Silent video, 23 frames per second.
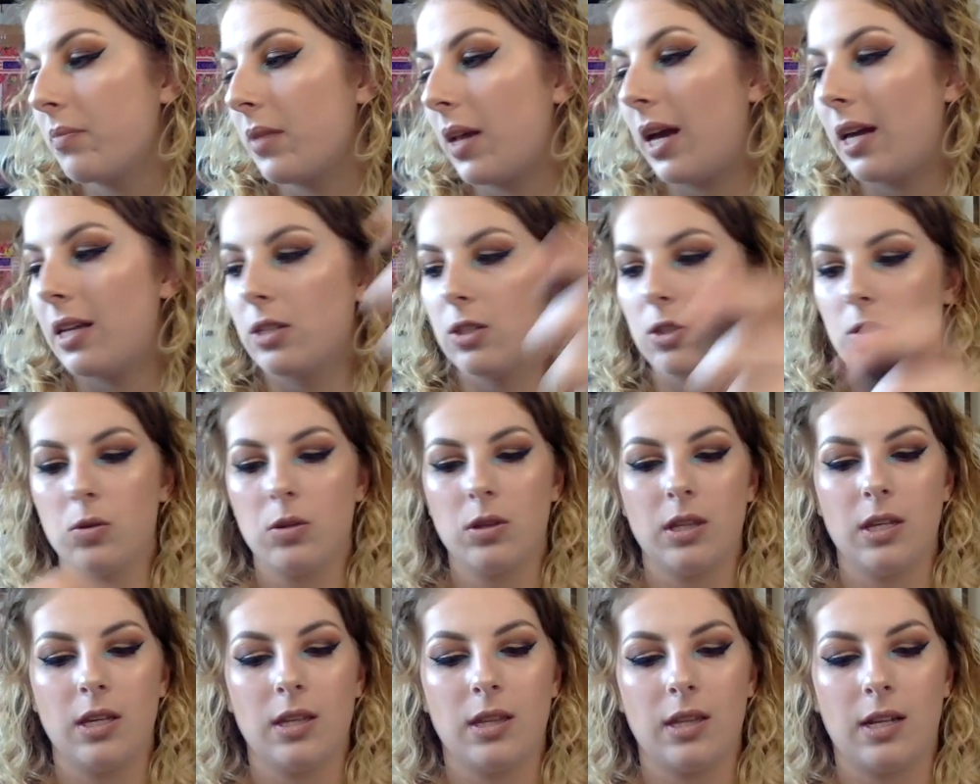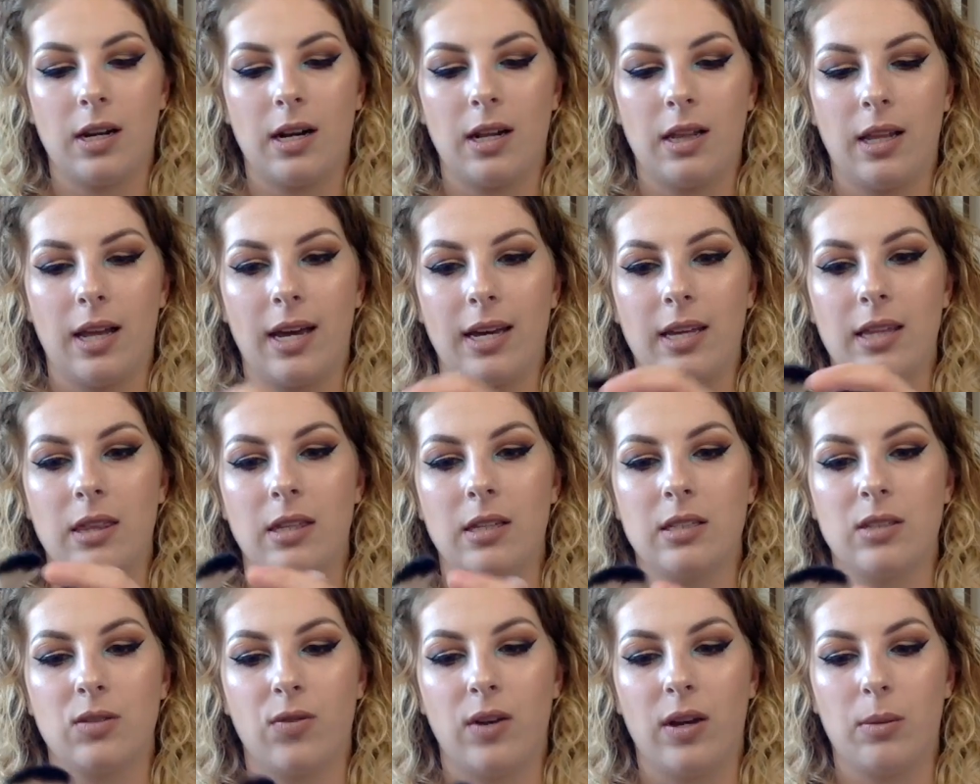I do think that I like
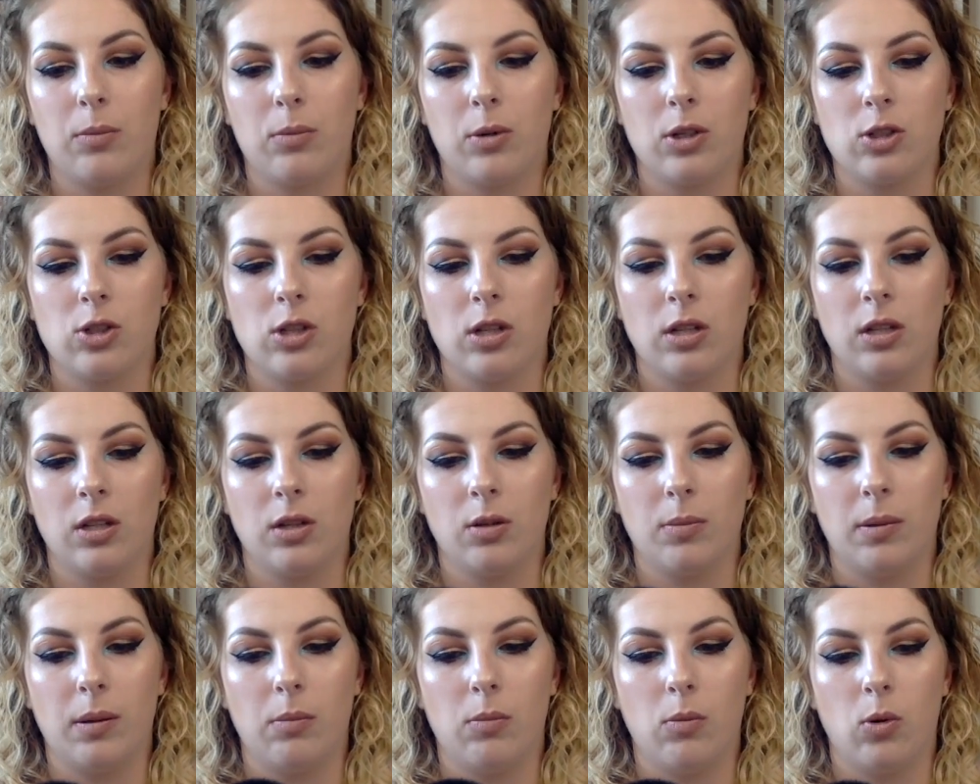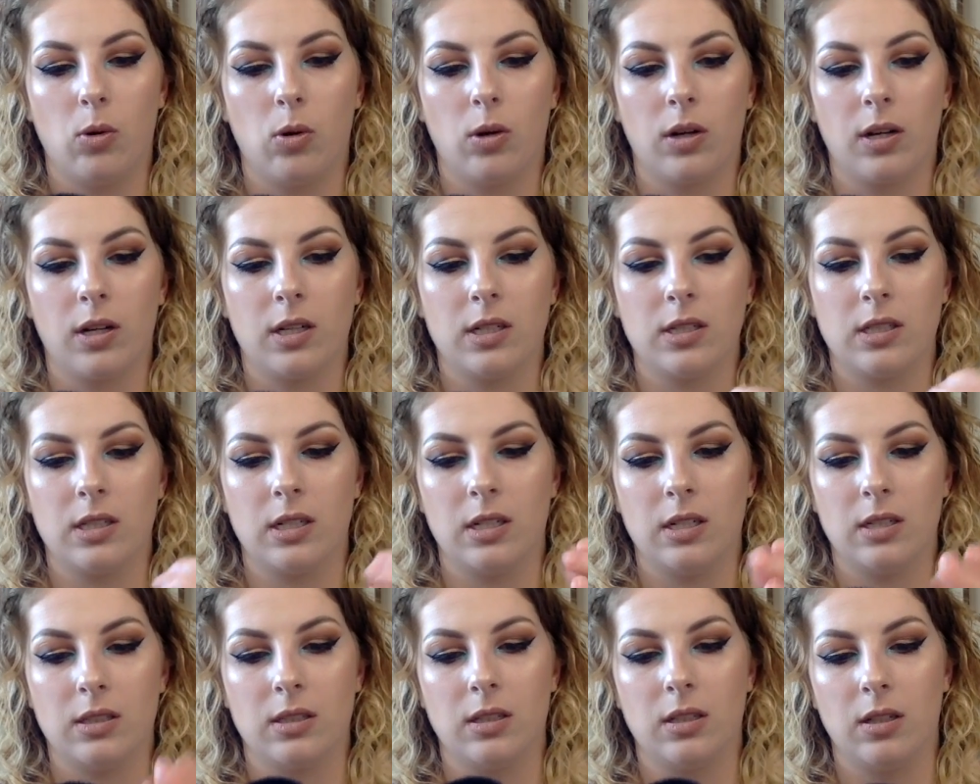this fan brush a little bit more because it
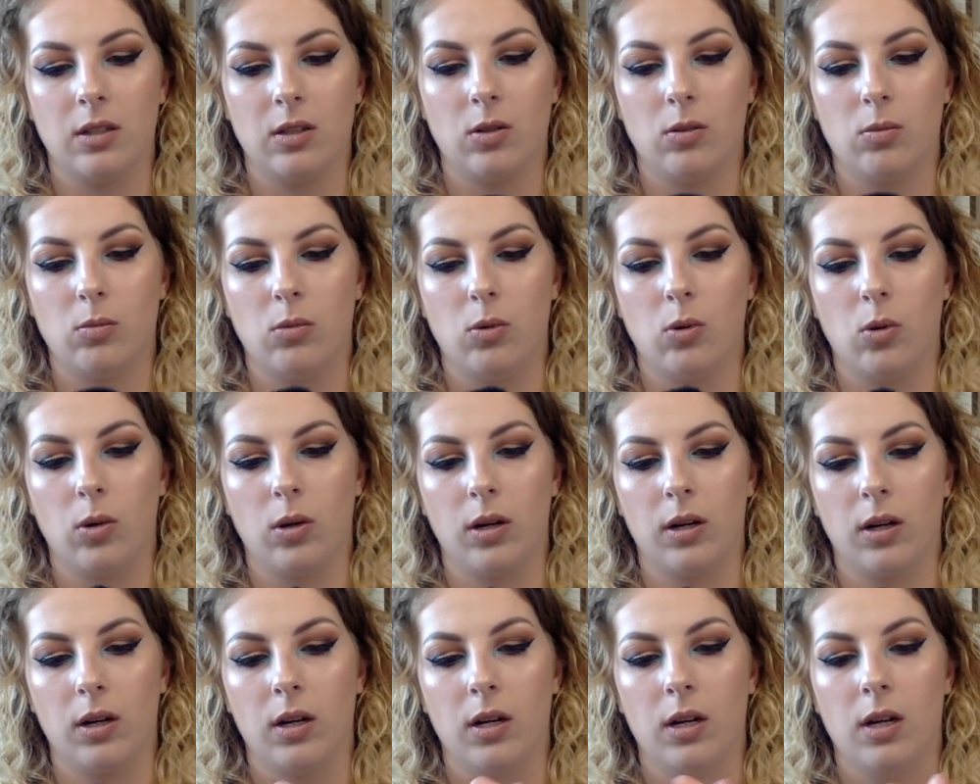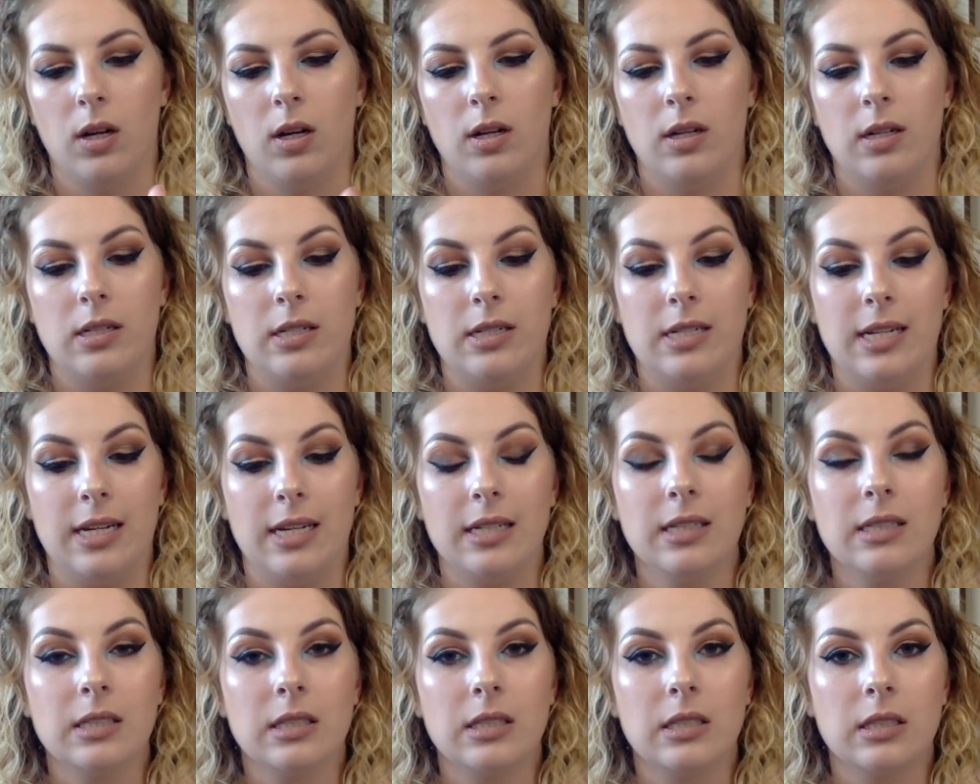is a little more
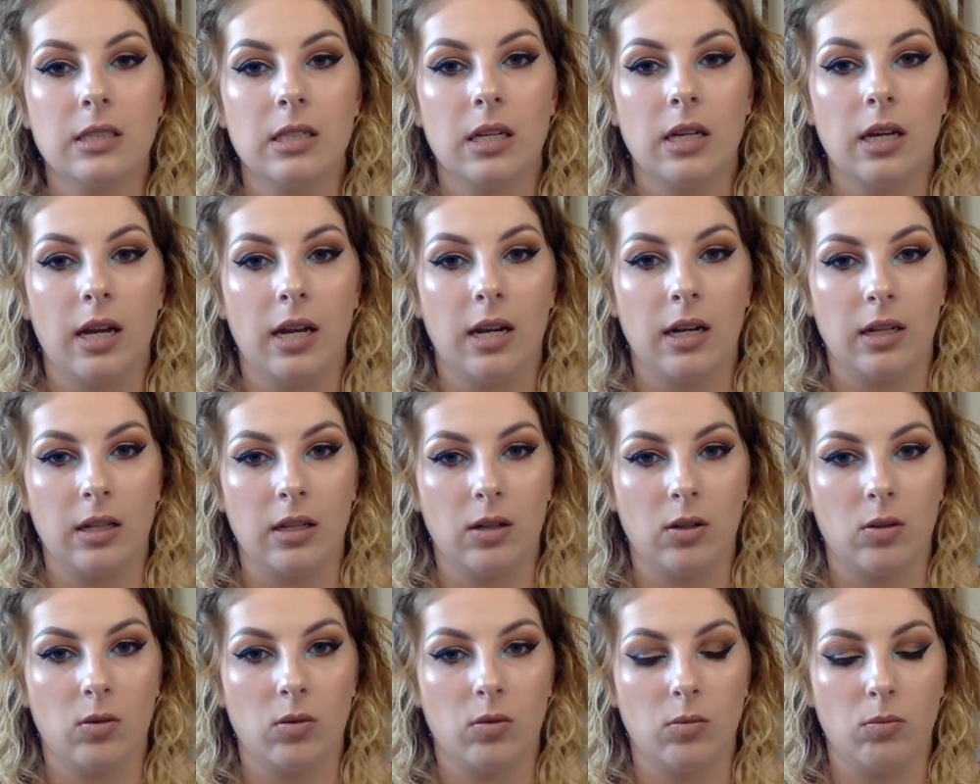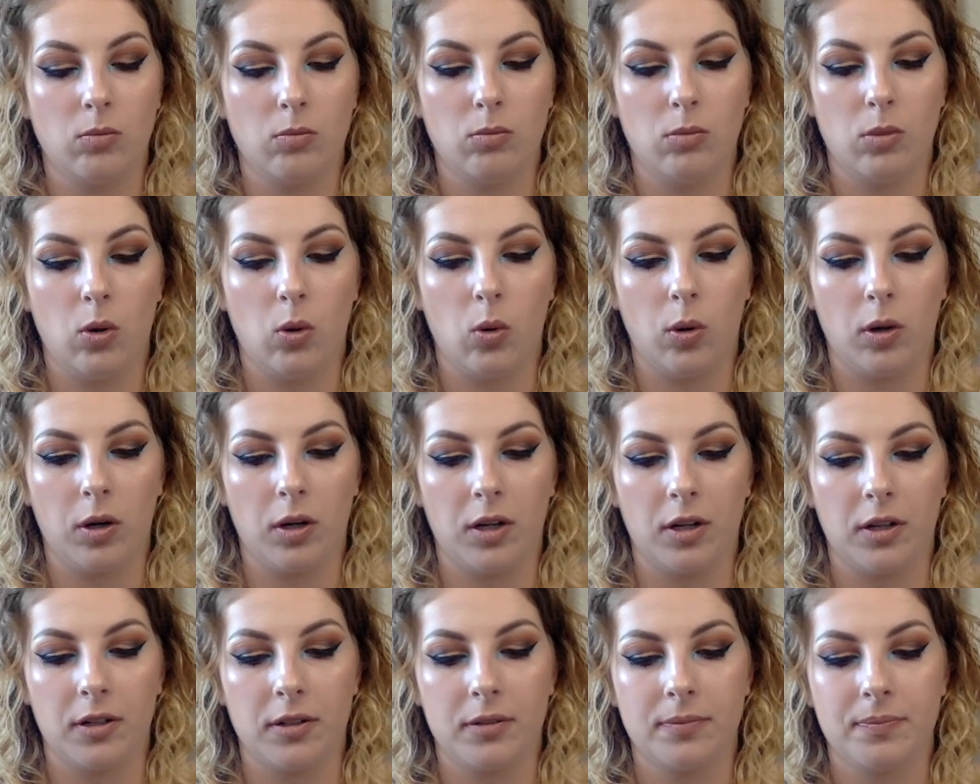dense and a little
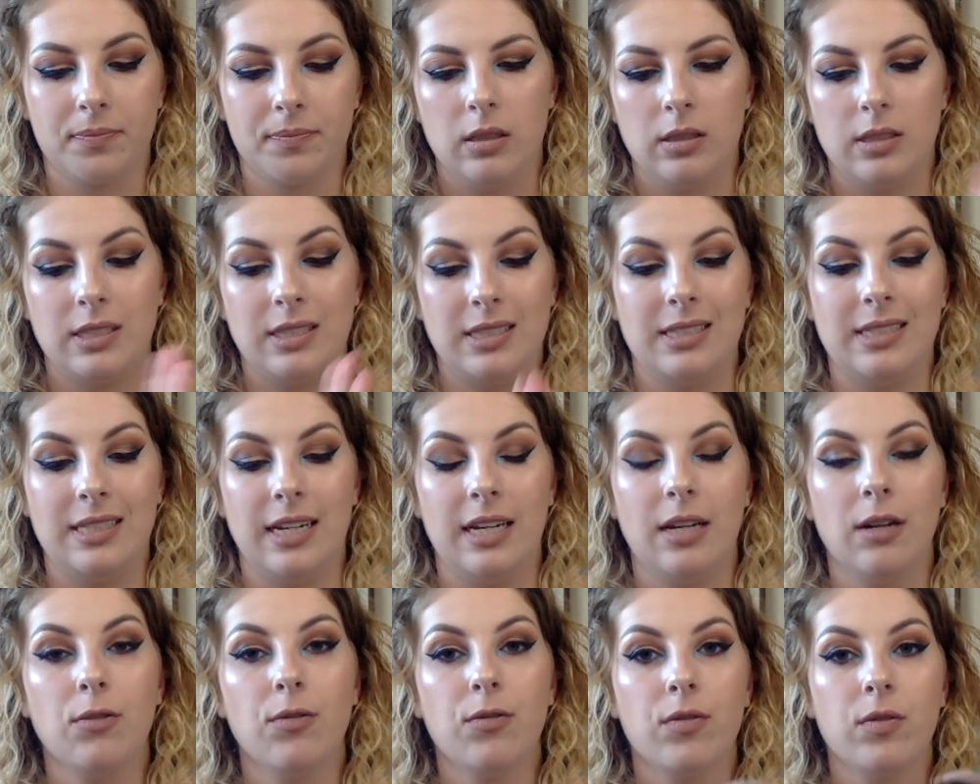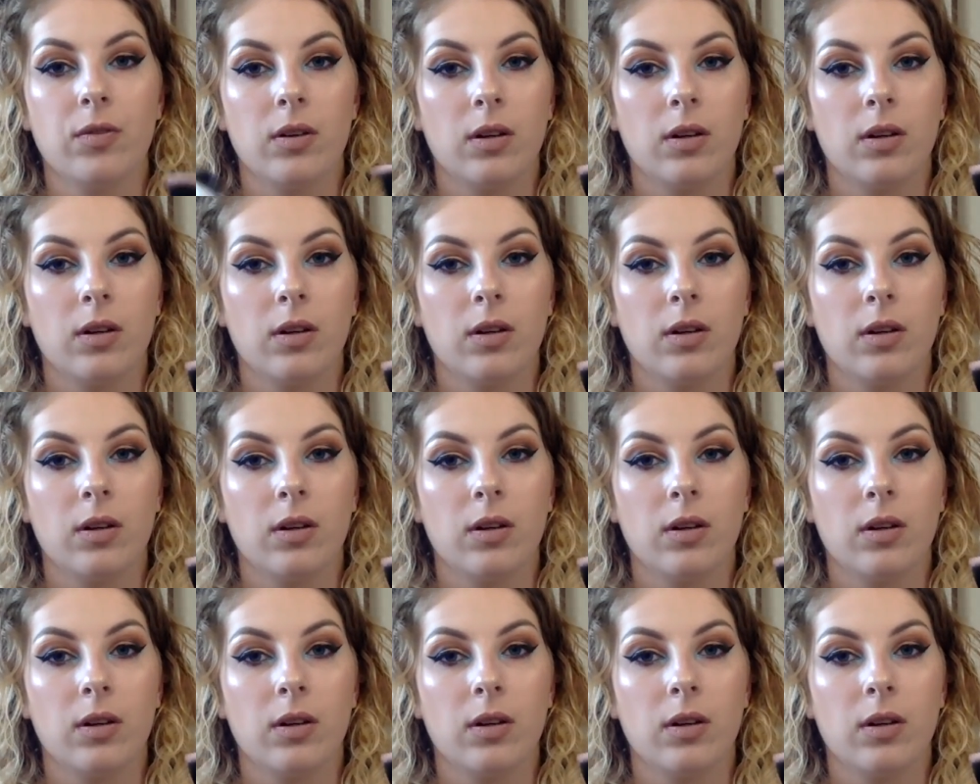more stiff,